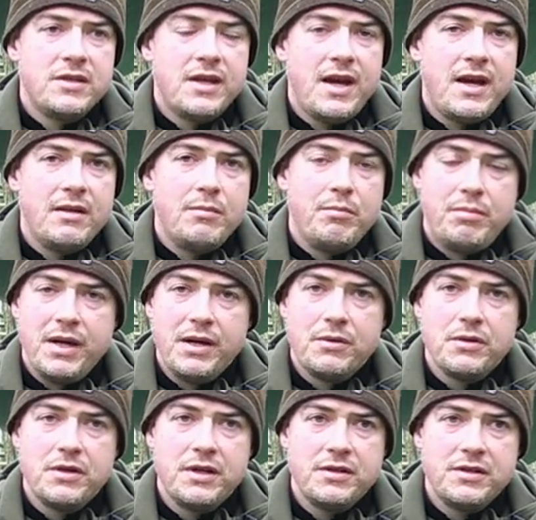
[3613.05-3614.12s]
to get big
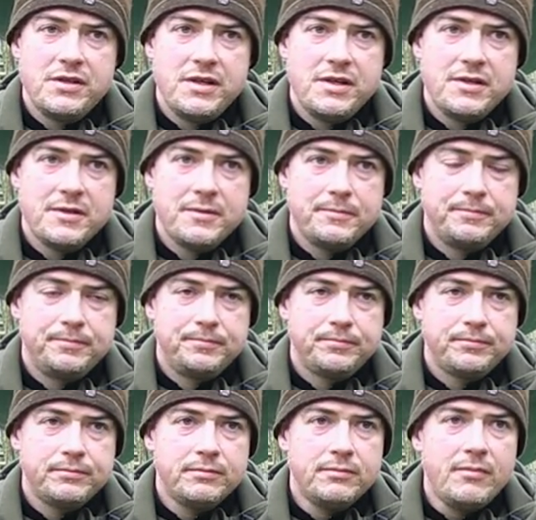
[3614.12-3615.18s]
audiences
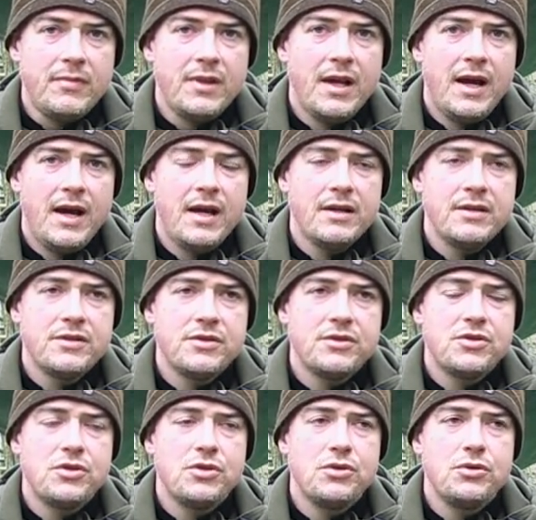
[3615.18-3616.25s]
and
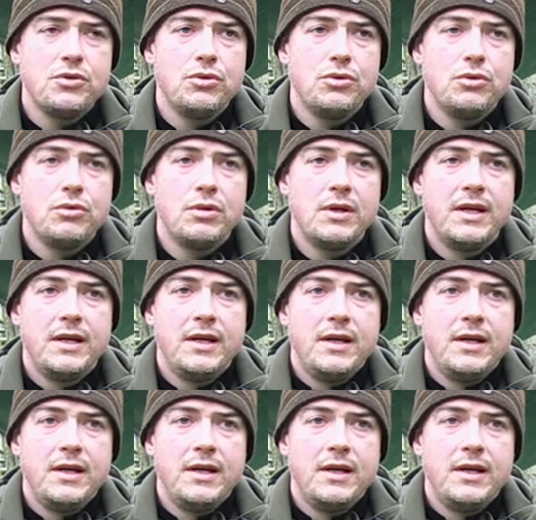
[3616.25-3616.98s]
to